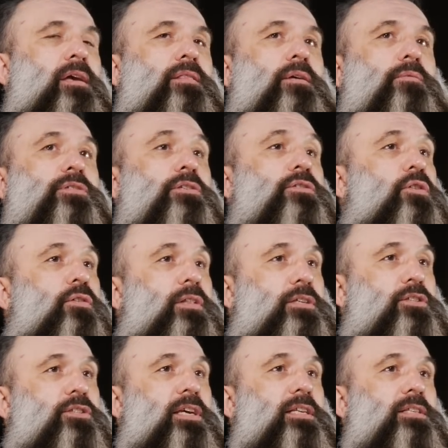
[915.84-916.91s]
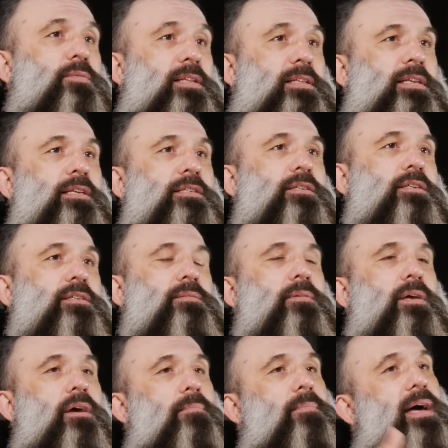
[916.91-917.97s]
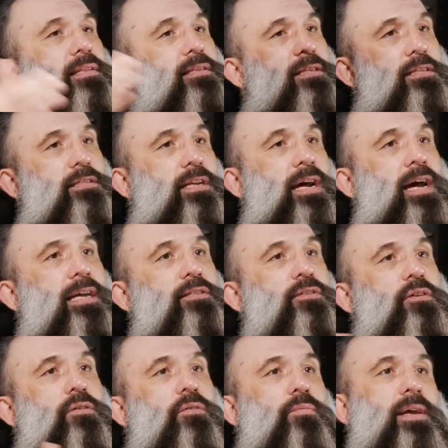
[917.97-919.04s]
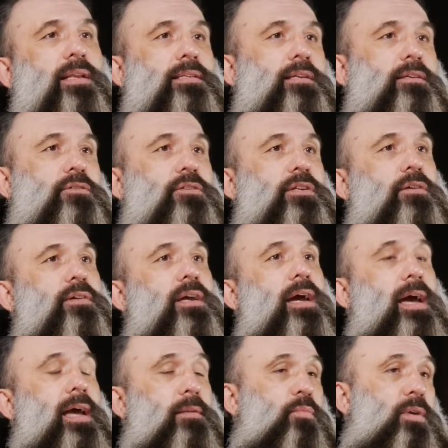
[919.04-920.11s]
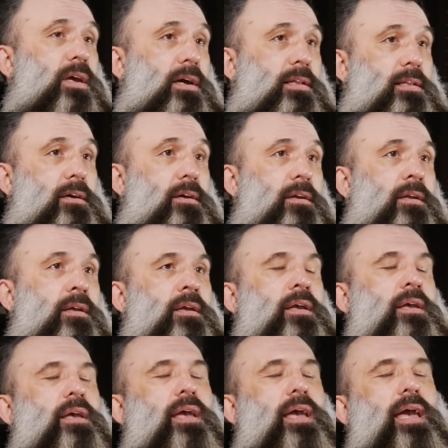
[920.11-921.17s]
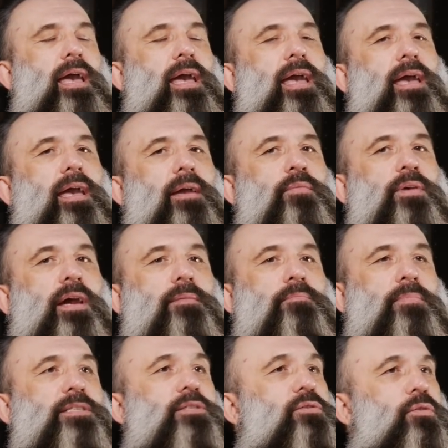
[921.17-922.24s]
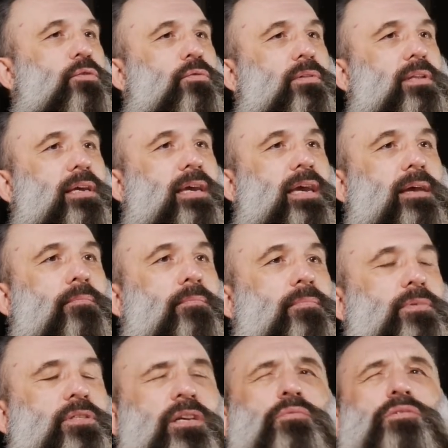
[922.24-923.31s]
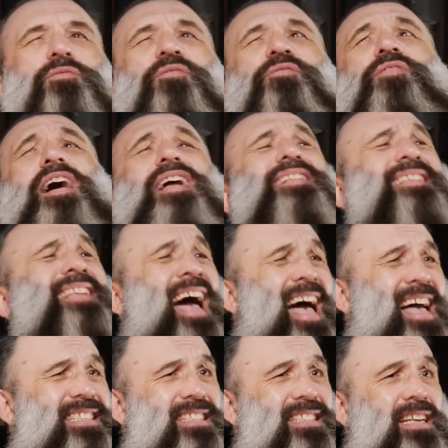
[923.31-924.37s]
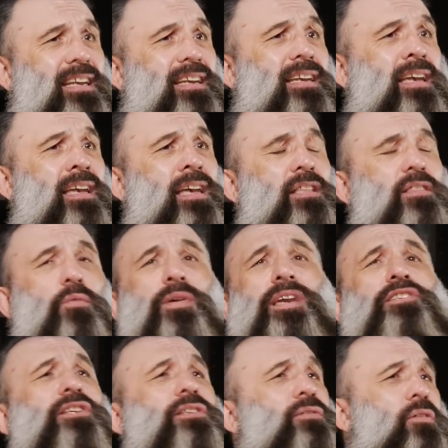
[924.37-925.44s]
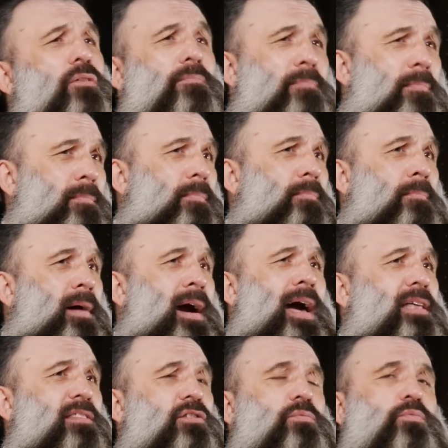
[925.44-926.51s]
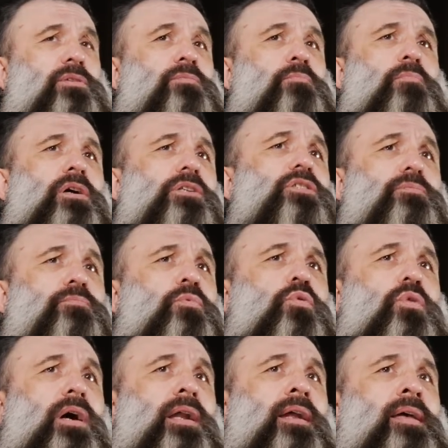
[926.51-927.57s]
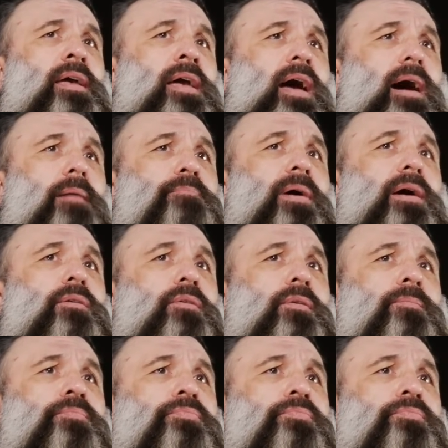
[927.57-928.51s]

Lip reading: There was a school exchange with the teachers. Our maths teacher at high school went to Australia, and we had Miss Dool that came. She was fantastic. The way she taught maths was much more about